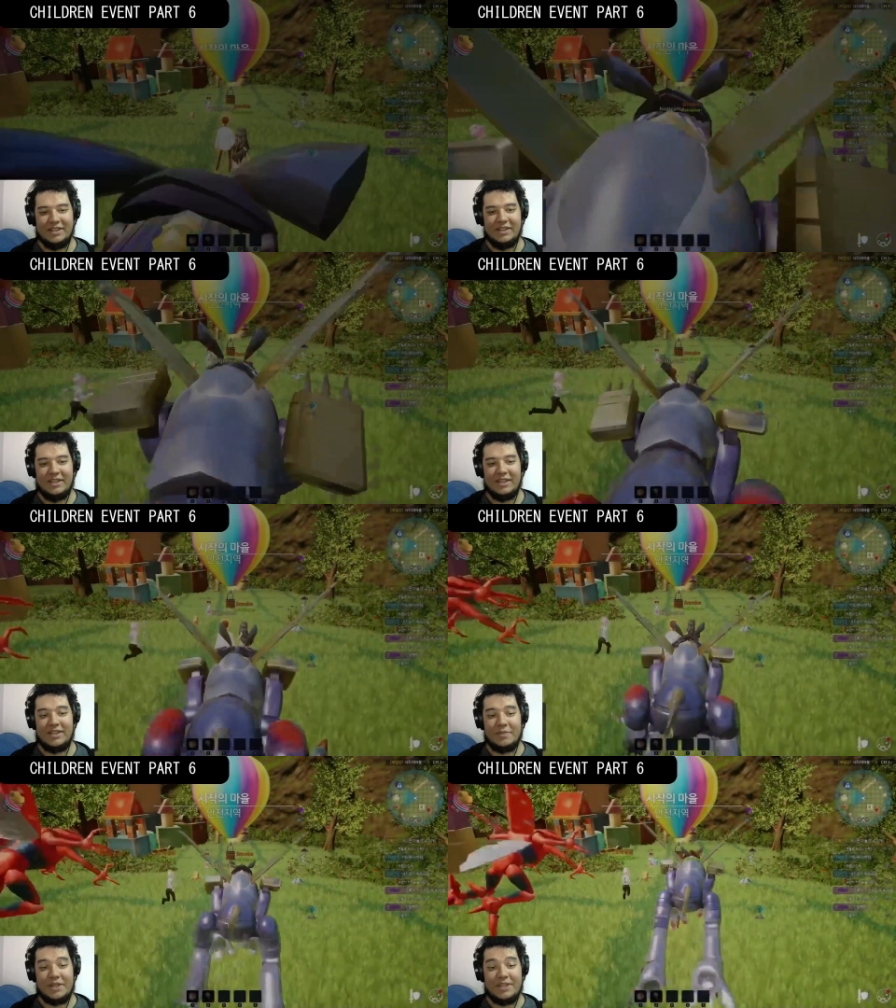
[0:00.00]
It's
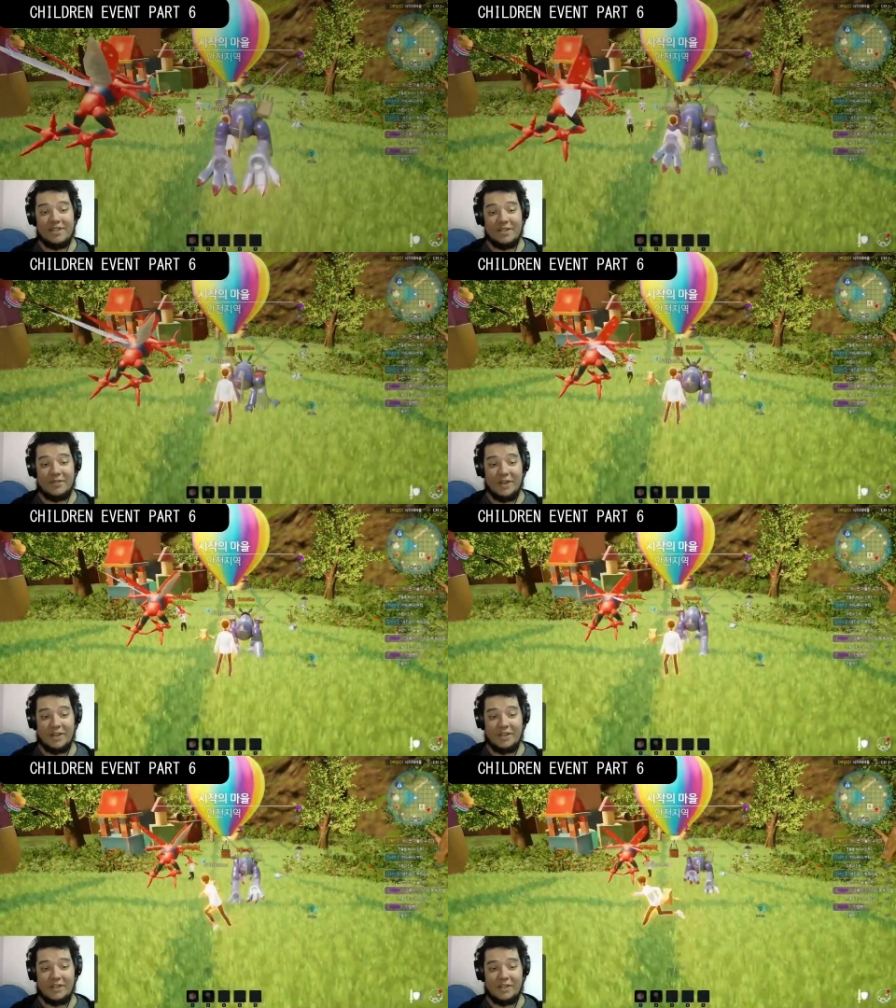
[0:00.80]
a bit easier if you
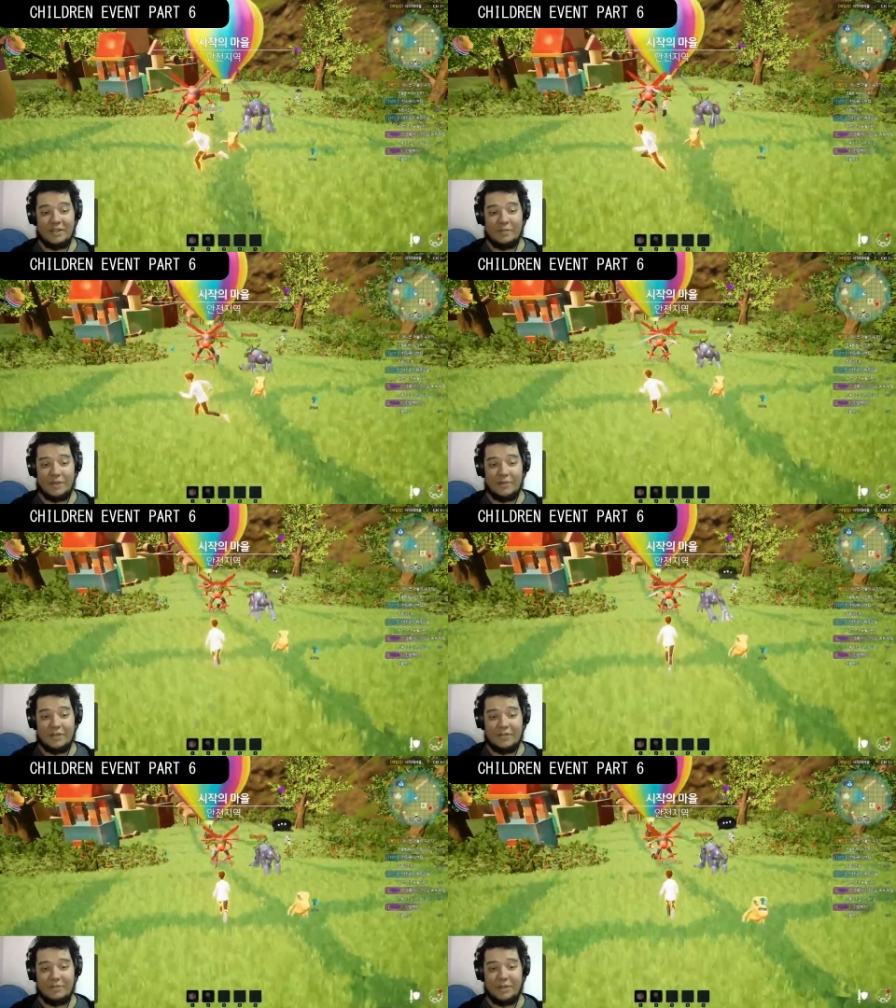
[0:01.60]
got the speed
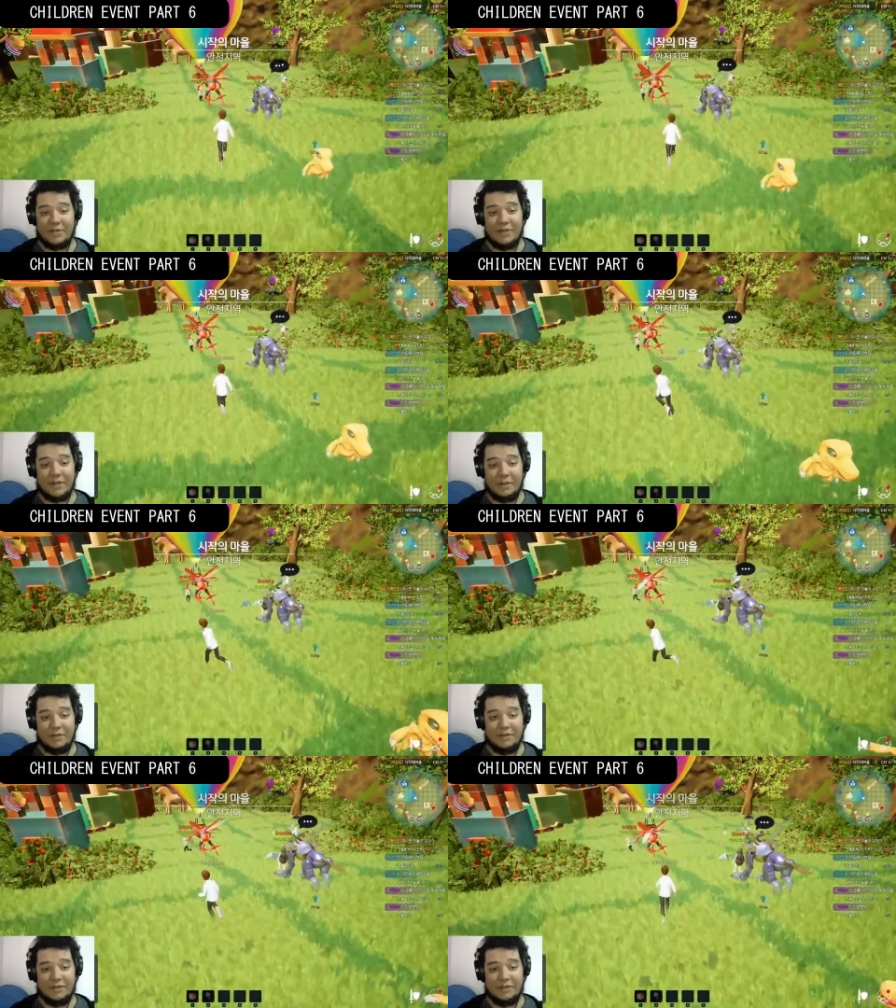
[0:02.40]
buff, but if you
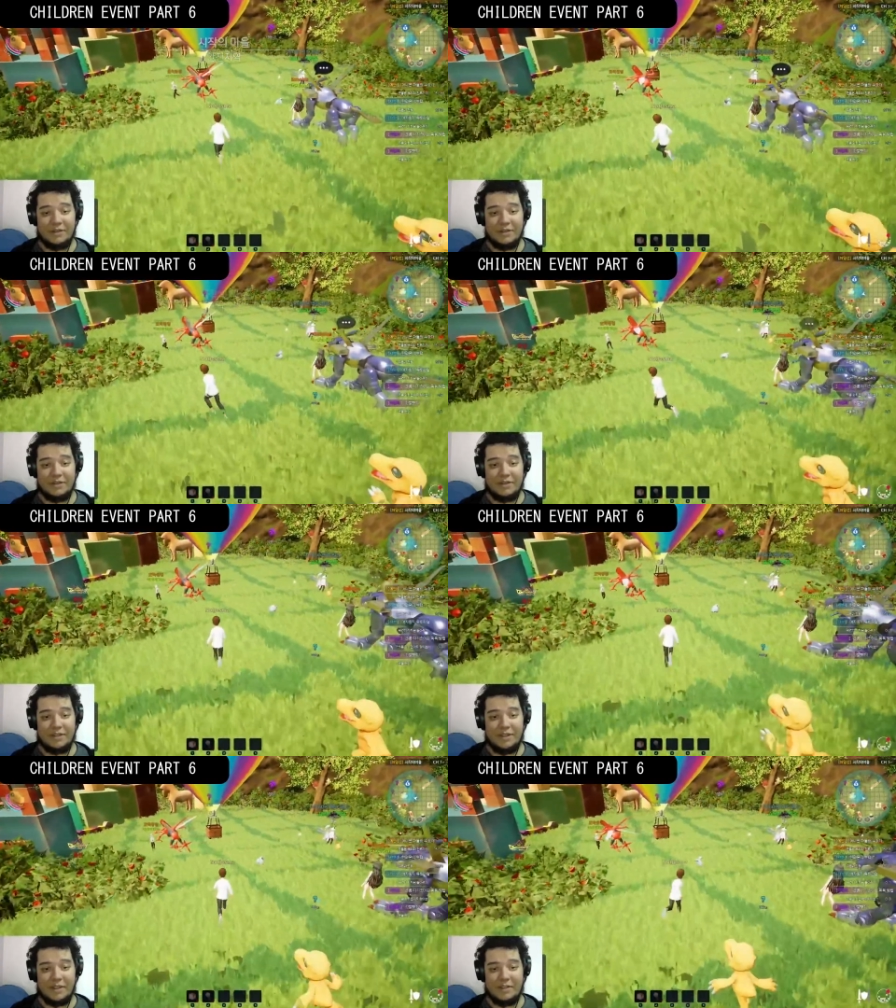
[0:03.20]
don't,
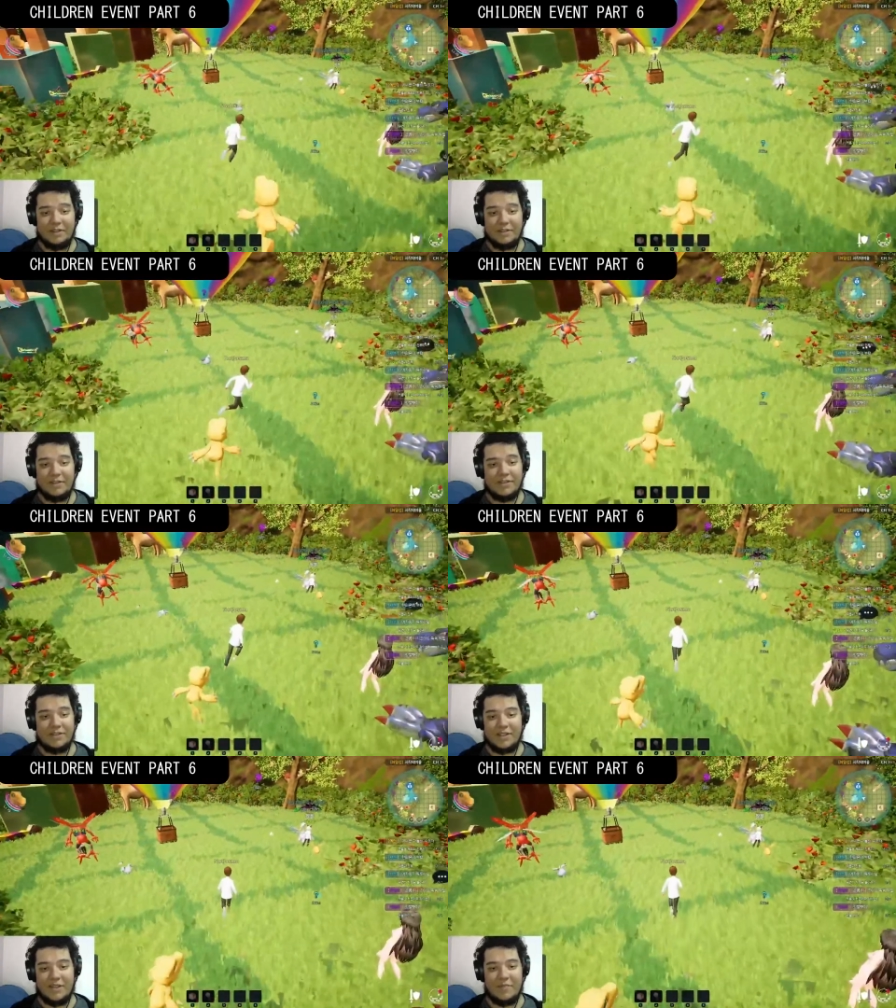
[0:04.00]
you know,
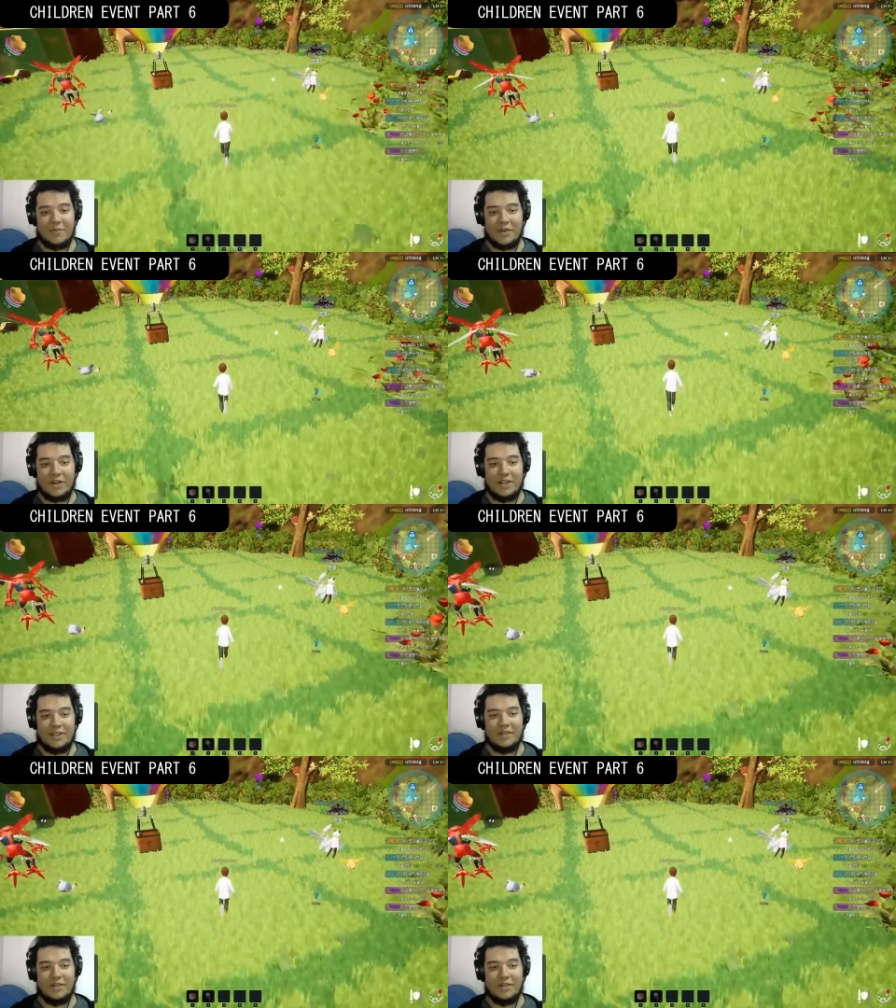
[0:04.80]
just keep running.